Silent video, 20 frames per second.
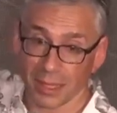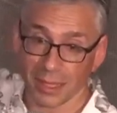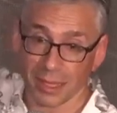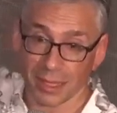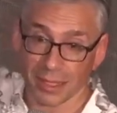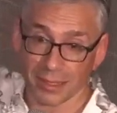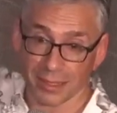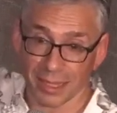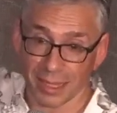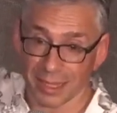
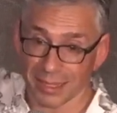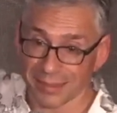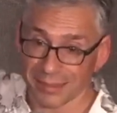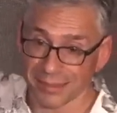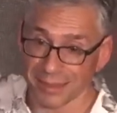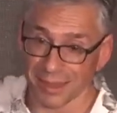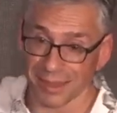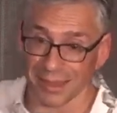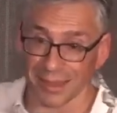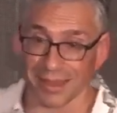and and
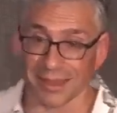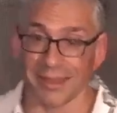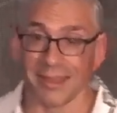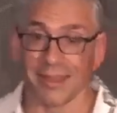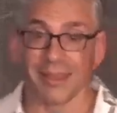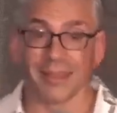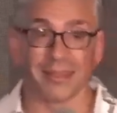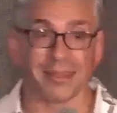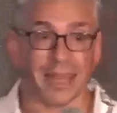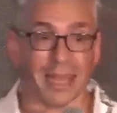uh,
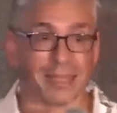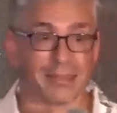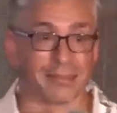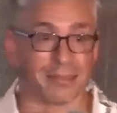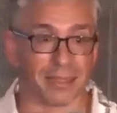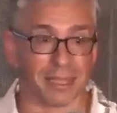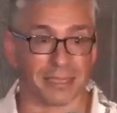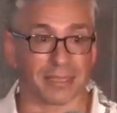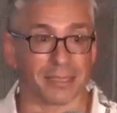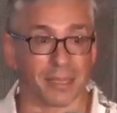that's
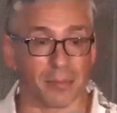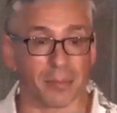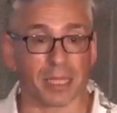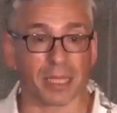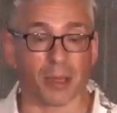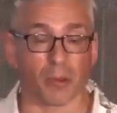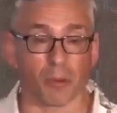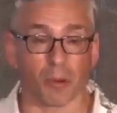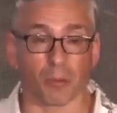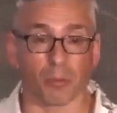that's something
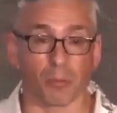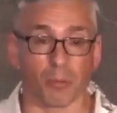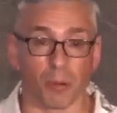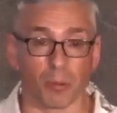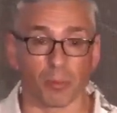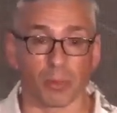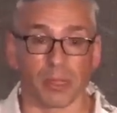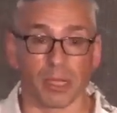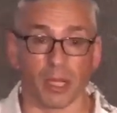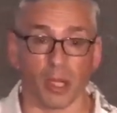that we're we're
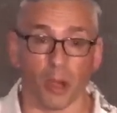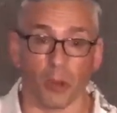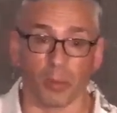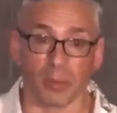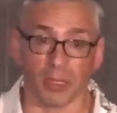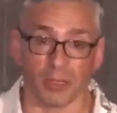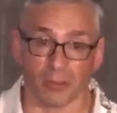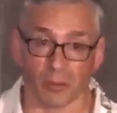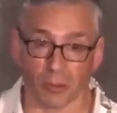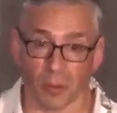pretty
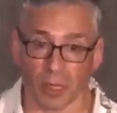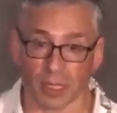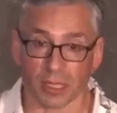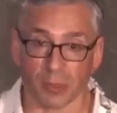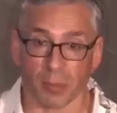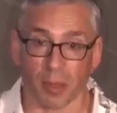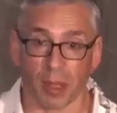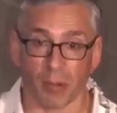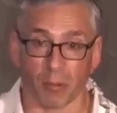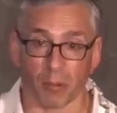open and direct about.